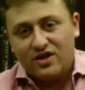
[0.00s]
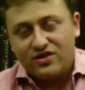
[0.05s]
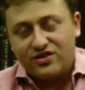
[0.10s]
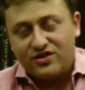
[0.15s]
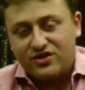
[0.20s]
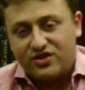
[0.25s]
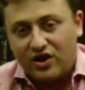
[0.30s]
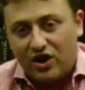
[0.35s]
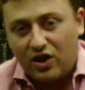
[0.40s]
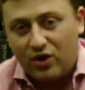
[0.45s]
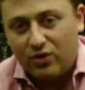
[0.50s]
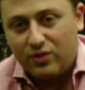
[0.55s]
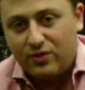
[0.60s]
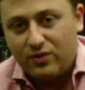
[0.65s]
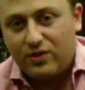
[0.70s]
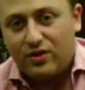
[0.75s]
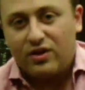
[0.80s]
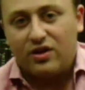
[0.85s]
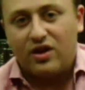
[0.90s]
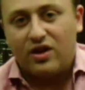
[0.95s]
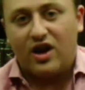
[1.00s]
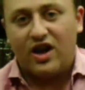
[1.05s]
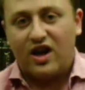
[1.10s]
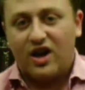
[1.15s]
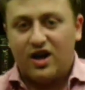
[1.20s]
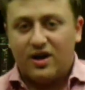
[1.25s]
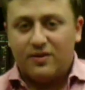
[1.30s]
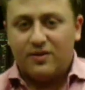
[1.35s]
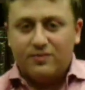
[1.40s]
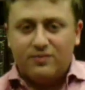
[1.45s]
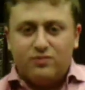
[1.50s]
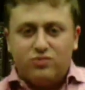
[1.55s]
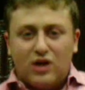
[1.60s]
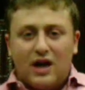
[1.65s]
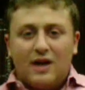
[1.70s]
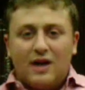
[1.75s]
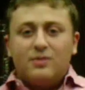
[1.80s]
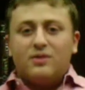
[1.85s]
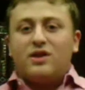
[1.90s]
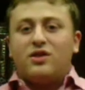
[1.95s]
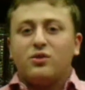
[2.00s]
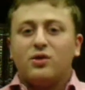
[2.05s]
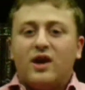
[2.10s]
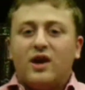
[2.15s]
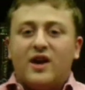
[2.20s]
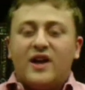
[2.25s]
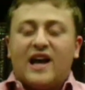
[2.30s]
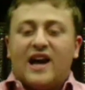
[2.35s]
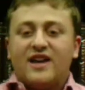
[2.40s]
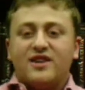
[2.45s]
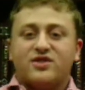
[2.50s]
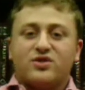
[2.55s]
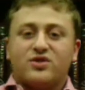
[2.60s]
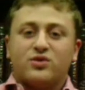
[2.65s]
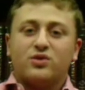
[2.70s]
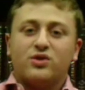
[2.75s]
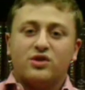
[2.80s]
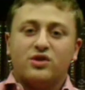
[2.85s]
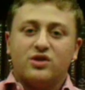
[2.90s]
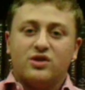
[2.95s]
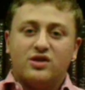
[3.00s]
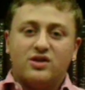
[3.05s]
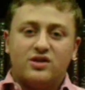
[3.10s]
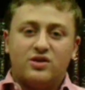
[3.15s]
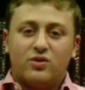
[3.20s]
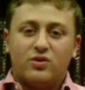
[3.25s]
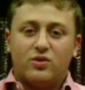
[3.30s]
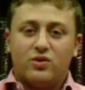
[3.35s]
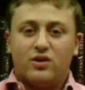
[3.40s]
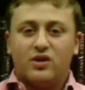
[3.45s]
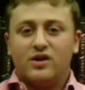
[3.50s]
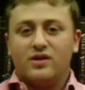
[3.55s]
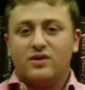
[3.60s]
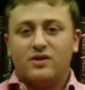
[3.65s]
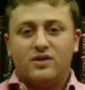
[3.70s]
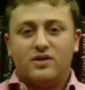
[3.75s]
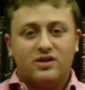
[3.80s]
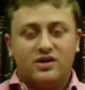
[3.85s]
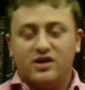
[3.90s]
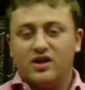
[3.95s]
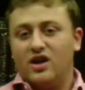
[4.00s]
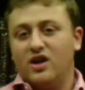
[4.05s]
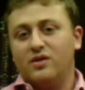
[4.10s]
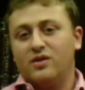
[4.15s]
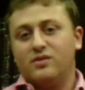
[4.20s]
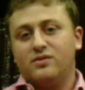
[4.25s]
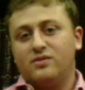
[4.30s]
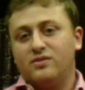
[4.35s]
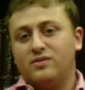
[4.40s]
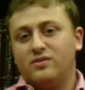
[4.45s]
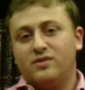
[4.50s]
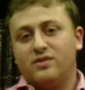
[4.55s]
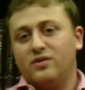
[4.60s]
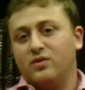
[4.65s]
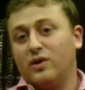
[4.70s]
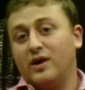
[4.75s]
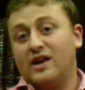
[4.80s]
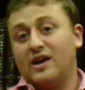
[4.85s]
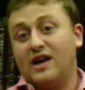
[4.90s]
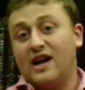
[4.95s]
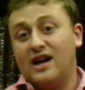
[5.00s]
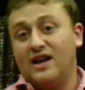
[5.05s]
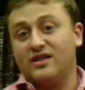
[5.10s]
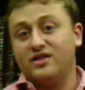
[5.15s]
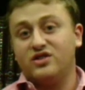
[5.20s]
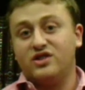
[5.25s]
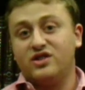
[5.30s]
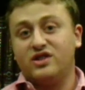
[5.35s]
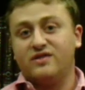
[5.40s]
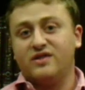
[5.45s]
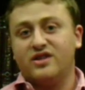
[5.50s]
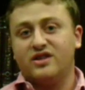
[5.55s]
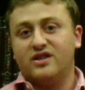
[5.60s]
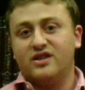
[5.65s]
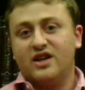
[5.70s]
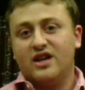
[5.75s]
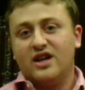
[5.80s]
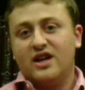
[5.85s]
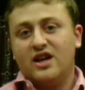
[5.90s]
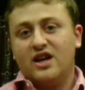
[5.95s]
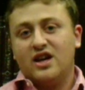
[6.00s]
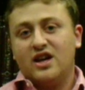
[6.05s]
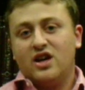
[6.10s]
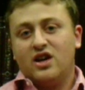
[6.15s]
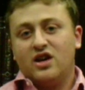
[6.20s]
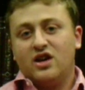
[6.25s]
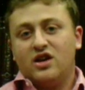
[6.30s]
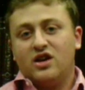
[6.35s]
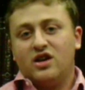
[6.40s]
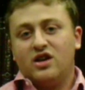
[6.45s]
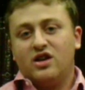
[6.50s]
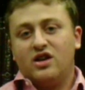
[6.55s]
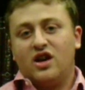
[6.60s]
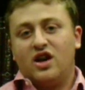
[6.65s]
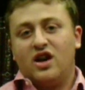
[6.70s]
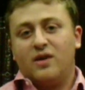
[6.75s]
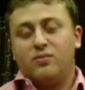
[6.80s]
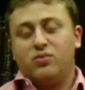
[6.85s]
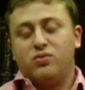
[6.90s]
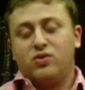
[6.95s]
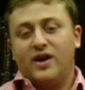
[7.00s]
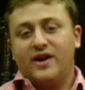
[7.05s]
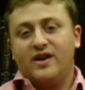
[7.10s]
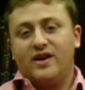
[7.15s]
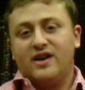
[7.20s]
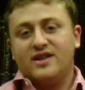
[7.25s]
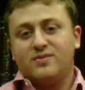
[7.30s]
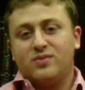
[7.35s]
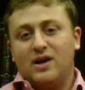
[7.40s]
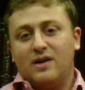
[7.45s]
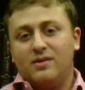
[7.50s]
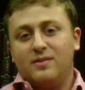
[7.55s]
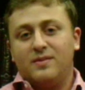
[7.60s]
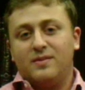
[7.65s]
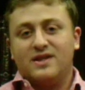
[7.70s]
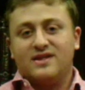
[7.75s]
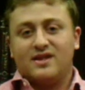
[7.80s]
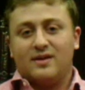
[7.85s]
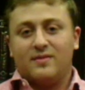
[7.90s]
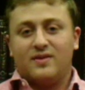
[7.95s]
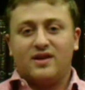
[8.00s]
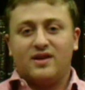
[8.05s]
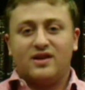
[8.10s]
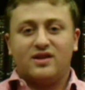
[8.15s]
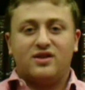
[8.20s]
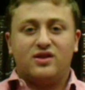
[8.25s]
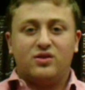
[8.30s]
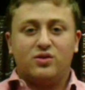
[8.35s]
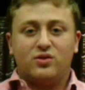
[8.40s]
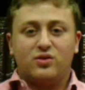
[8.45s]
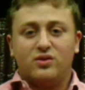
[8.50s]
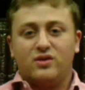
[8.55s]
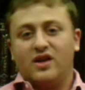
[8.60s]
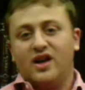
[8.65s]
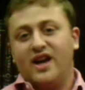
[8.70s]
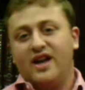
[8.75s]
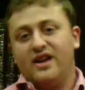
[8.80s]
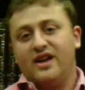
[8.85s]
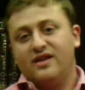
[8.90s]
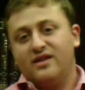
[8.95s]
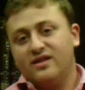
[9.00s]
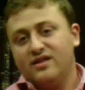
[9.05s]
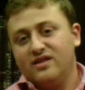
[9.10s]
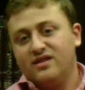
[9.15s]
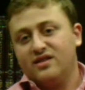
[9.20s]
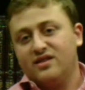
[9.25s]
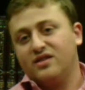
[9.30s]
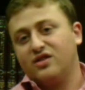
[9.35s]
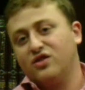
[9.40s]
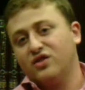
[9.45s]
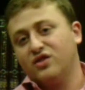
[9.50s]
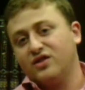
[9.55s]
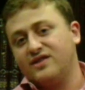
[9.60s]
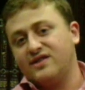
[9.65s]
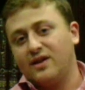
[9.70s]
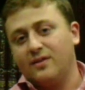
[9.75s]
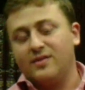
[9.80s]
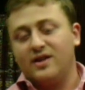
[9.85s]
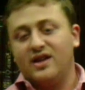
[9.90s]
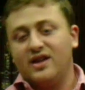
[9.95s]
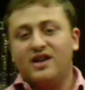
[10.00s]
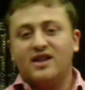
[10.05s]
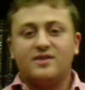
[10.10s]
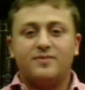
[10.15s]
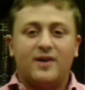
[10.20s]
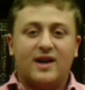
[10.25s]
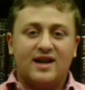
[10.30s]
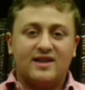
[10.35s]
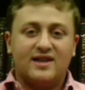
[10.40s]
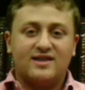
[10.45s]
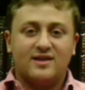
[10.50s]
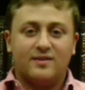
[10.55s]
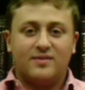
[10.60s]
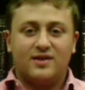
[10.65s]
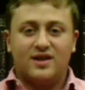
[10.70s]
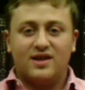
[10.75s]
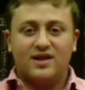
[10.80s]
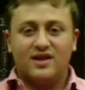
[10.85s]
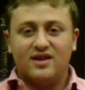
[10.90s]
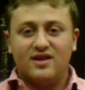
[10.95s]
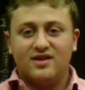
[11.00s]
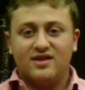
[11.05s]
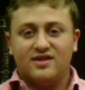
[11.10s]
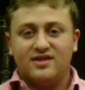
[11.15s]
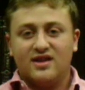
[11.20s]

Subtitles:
So, probably throughout high school or throughout college even, prayer has probably been something to you that good some days, bad some days.